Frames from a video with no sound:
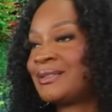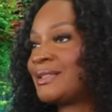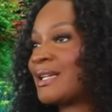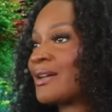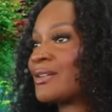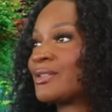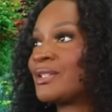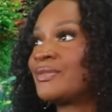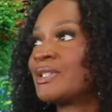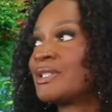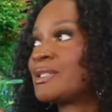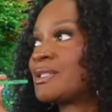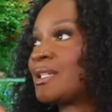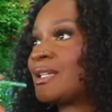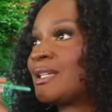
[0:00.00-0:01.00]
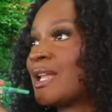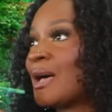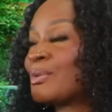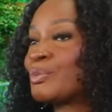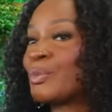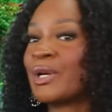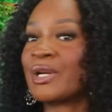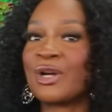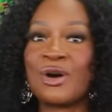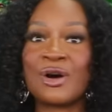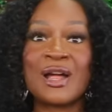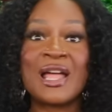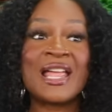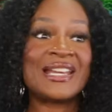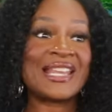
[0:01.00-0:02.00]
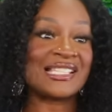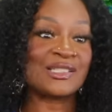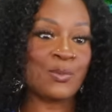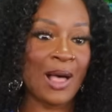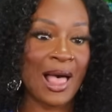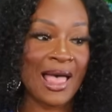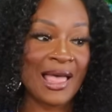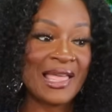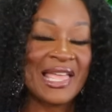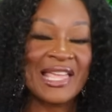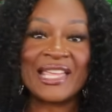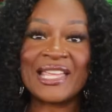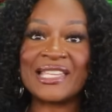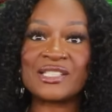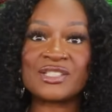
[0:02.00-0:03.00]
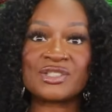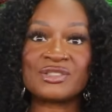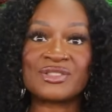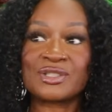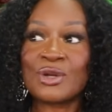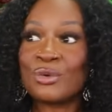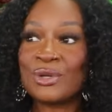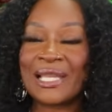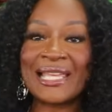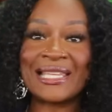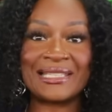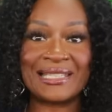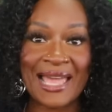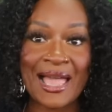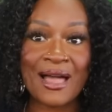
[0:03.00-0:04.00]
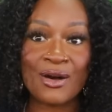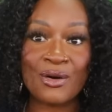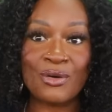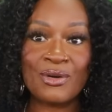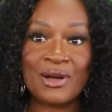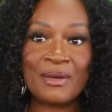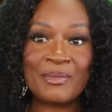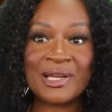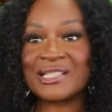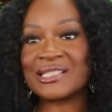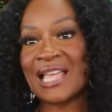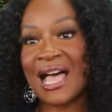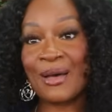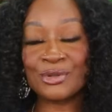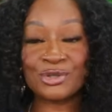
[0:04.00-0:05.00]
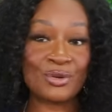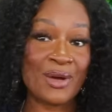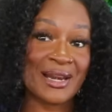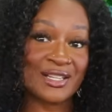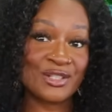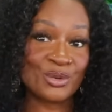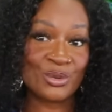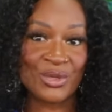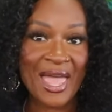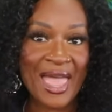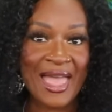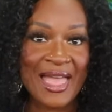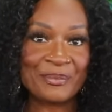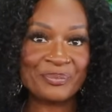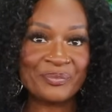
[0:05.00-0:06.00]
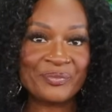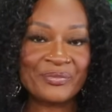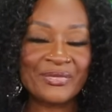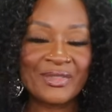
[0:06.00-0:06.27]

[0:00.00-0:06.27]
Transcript: Y'all don't even understand. I was working hard. That's why it's so late now, because I was trying to do that.